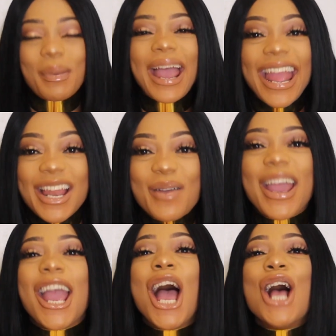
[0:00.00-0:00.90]
But
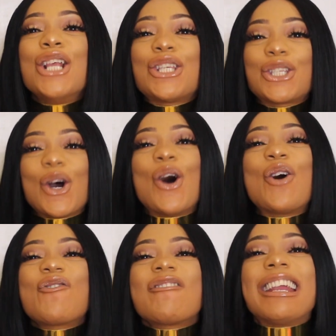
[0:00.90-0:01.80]
anyway,
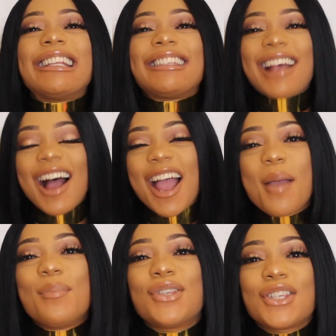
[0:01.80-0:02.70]
story time.